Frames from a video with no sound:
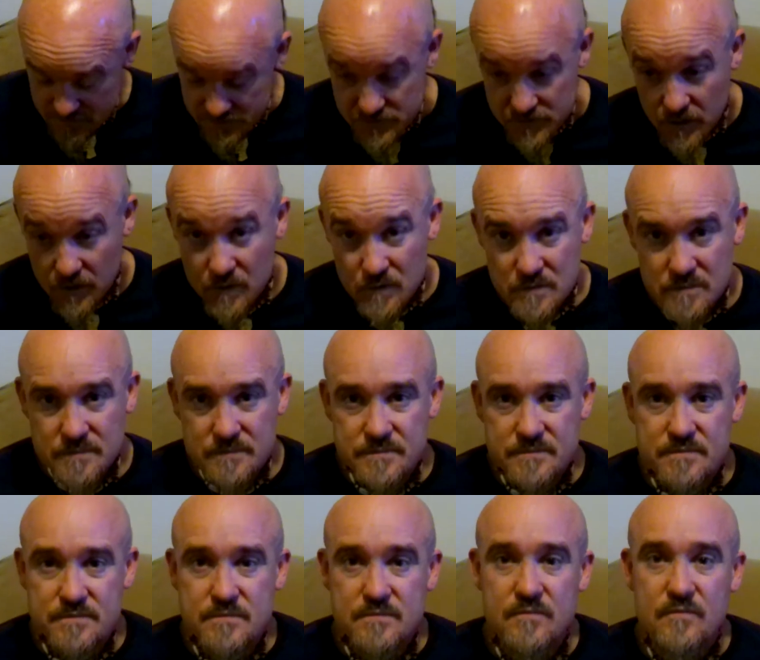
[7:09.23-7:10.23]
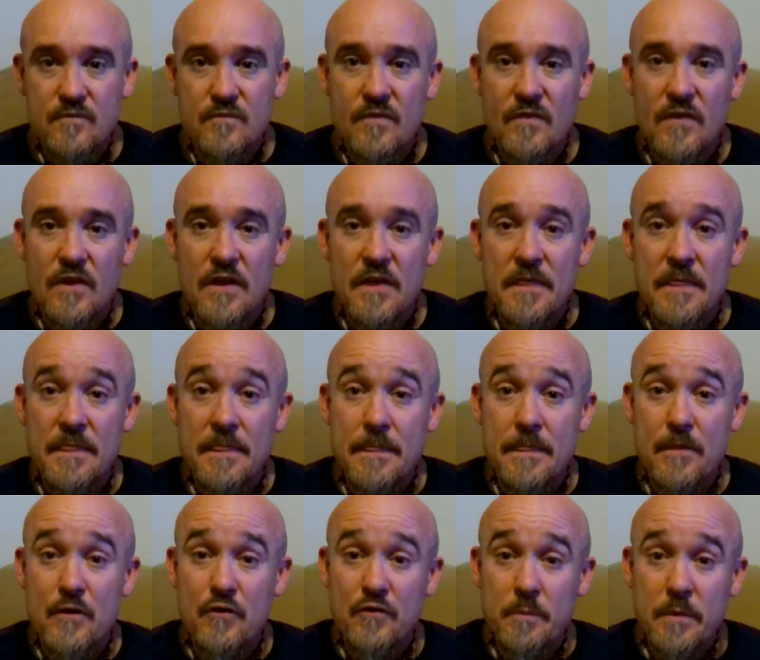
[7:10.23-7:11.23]
So
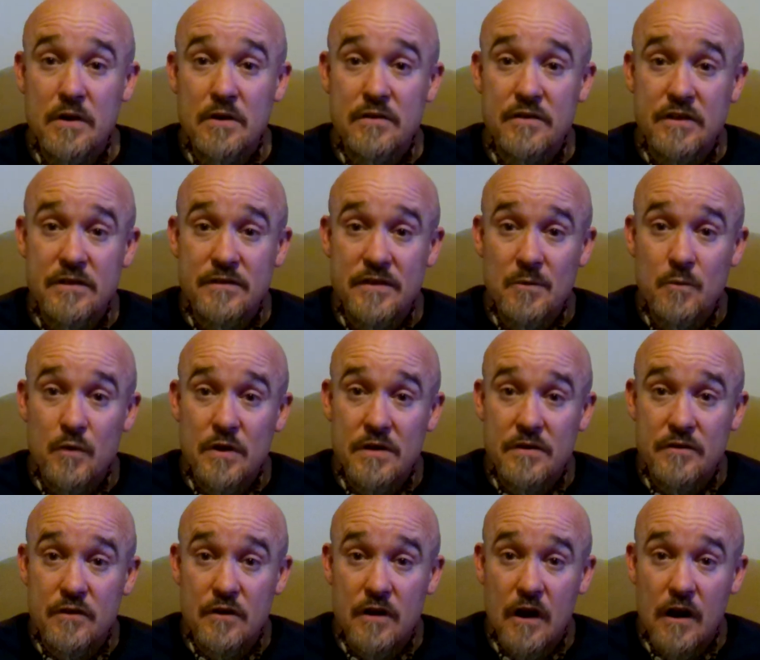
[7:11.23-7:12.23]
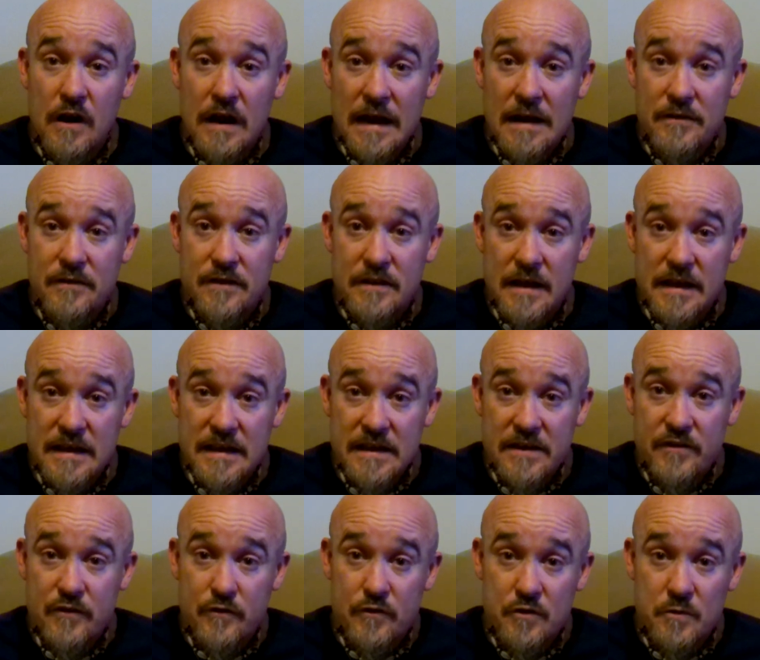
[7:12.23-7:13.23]
the spirits in some ways are actually
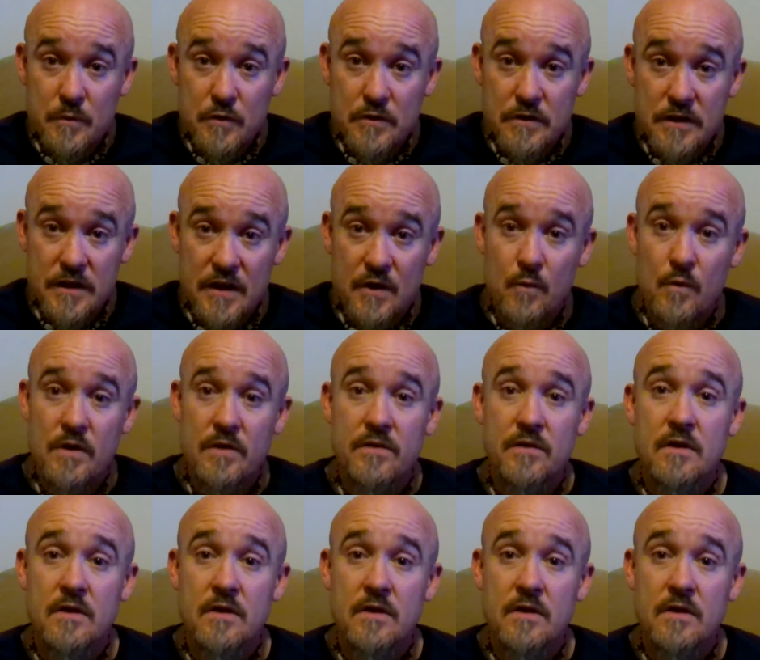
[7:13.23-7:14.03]
easier to communicate with.